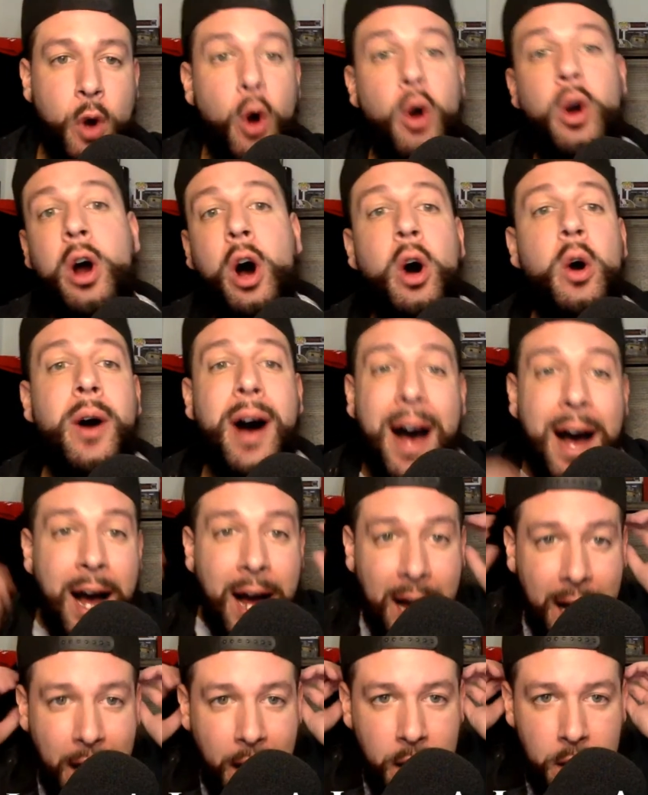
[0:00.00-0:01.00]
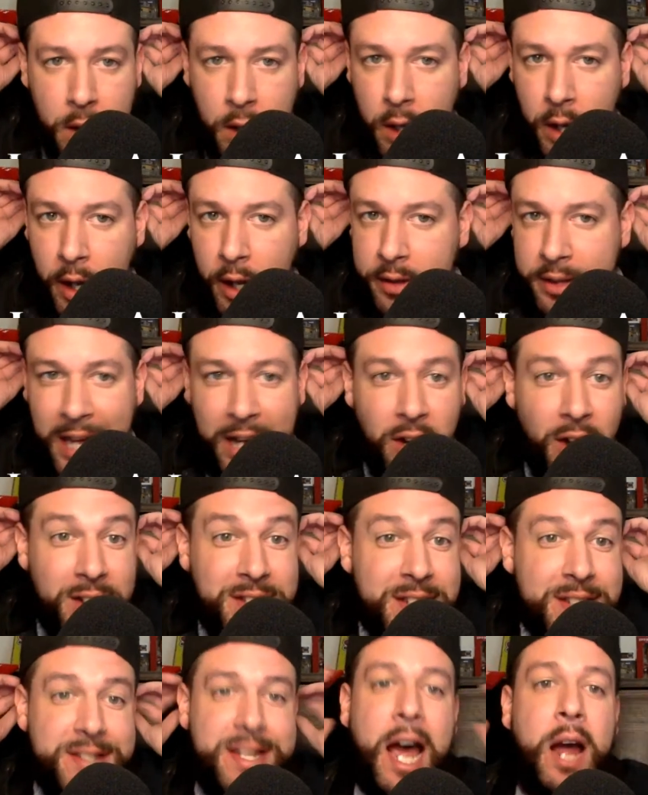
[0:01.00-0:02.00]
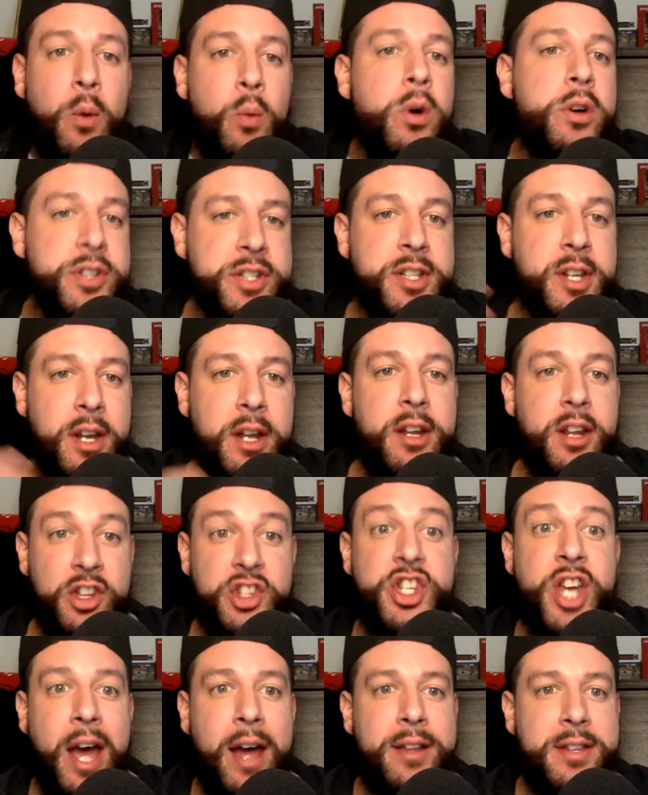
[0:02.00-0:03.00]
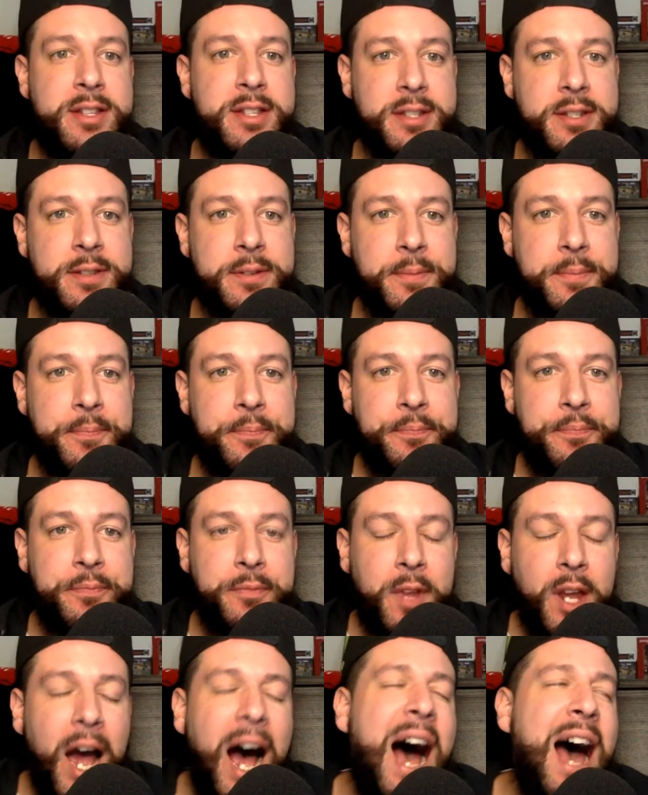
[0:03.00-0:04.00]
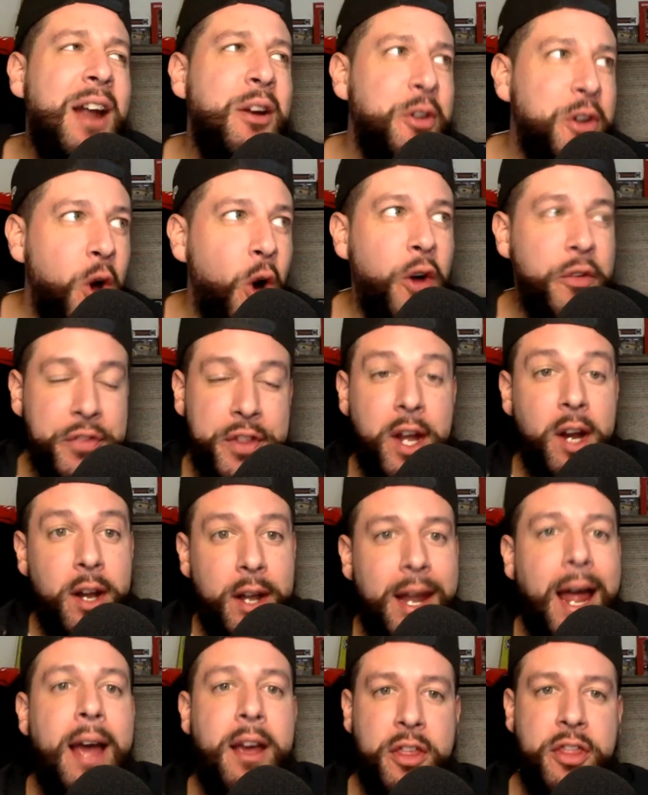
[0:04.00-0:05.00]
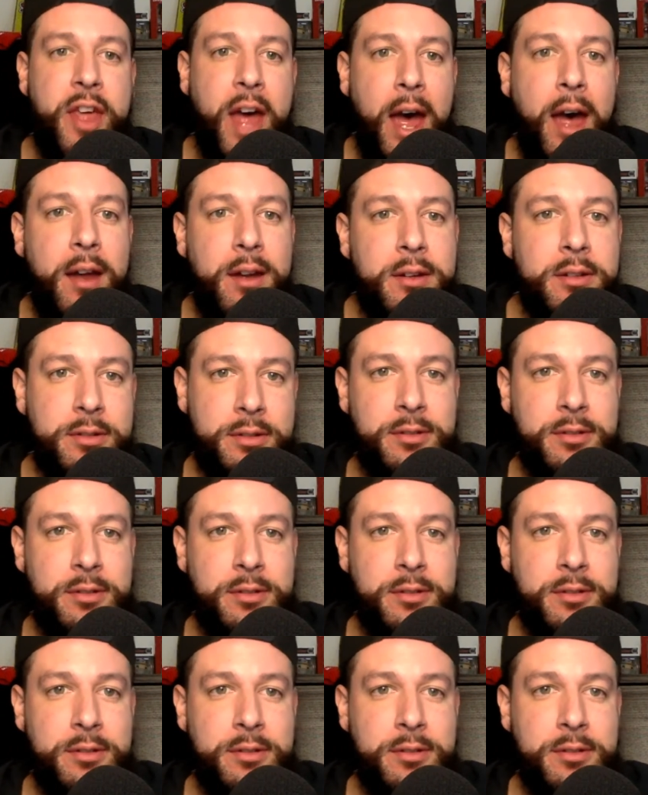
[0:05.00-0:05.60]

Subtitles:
Or, oh, haha, they lost to Zach Wilson and the Jets. I don't know if they're like that.